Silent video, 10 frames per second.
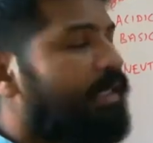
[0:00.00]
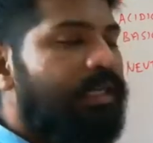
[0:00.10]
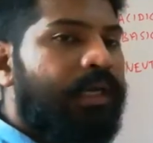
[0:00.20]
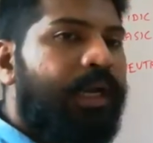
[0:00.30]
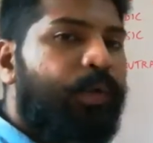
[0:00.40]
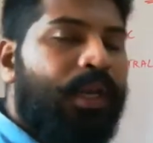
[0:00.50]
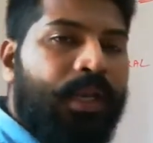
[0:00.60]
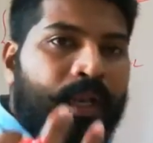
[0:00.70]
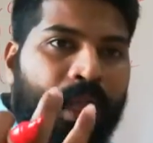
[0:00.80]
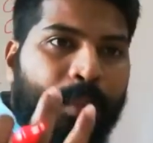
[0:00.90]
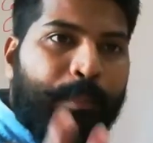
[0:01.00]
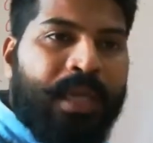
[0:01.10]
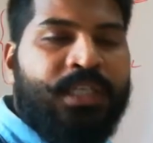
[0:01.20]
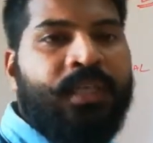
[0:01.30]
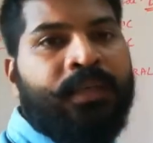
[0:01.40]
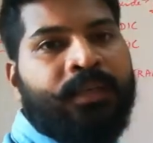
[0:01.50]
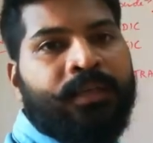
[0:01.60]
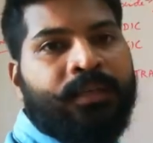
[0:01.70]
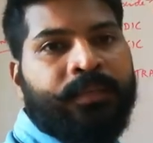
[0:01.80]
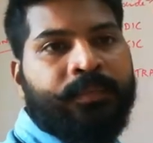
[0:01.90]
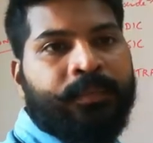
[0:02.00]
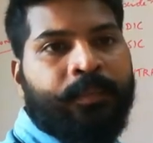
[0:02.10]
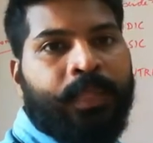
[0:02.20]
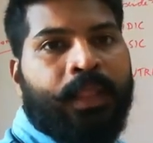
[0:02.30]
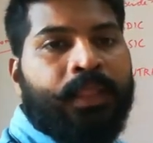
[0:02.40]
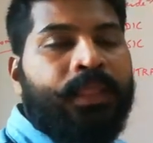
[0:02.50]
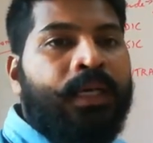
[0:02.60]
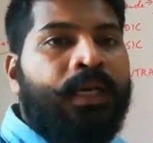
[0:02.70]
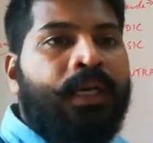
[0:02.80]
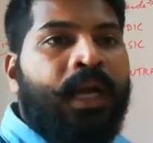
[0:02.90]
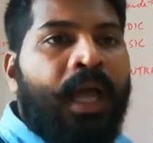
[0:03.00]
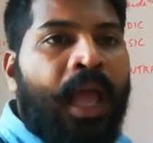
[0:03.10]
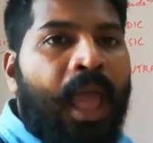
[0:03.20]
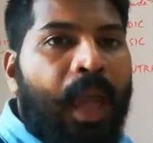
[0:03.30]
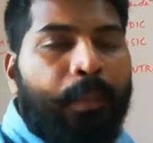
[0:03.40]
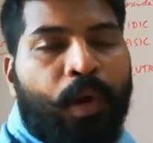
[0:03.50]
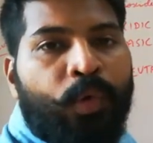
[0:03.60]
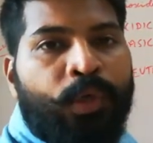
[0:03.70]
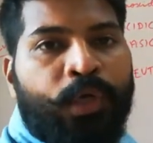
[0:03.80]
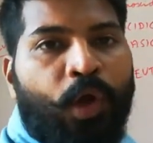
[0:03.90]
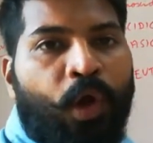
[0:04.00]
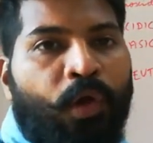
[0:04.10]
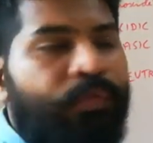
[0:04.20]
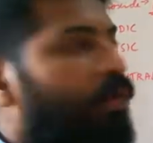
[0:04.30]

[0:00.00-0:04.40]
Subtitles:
It will measure the amount of